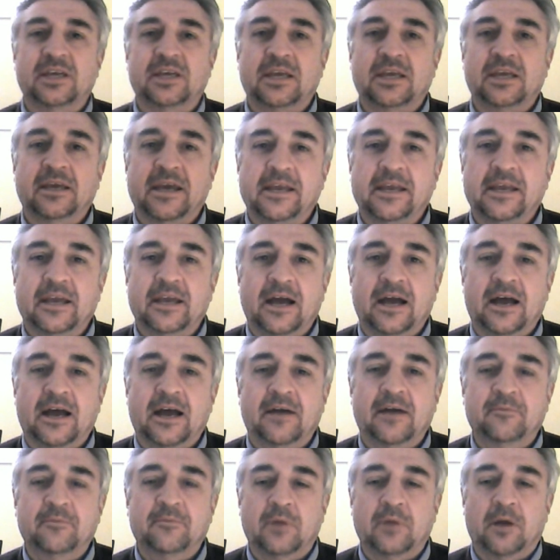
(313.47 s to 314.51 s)
a
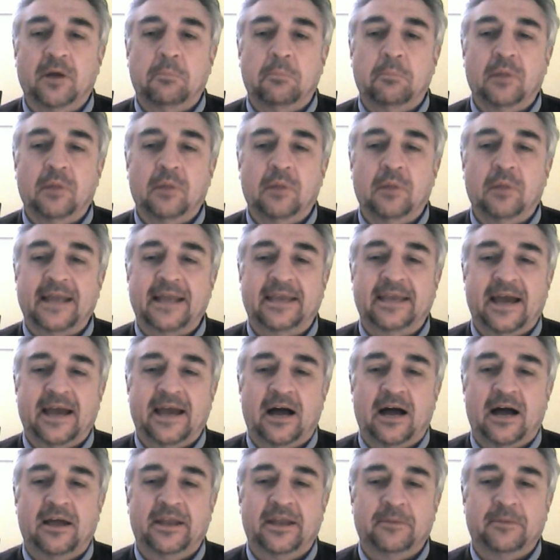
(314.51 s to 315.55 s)
blackout
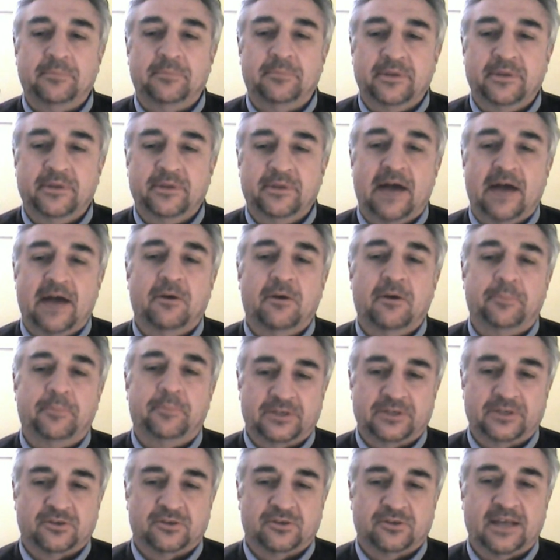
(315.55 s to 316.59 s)
and now a
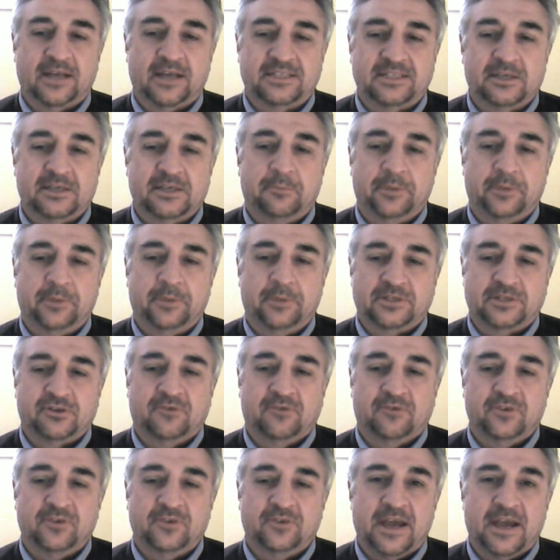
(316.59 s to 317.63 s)
picture. I see a picture of you
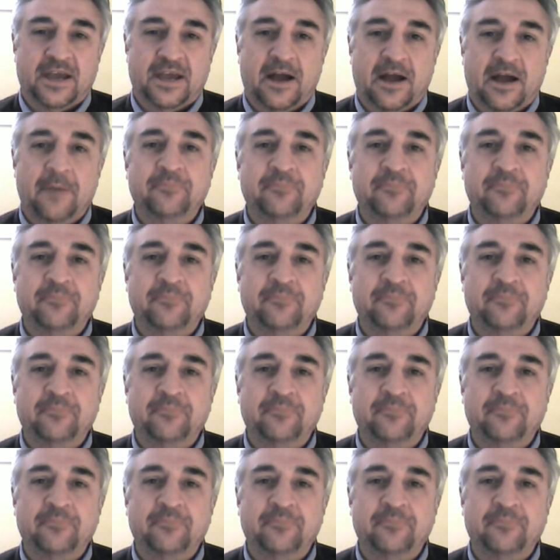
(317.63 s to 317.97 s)
now.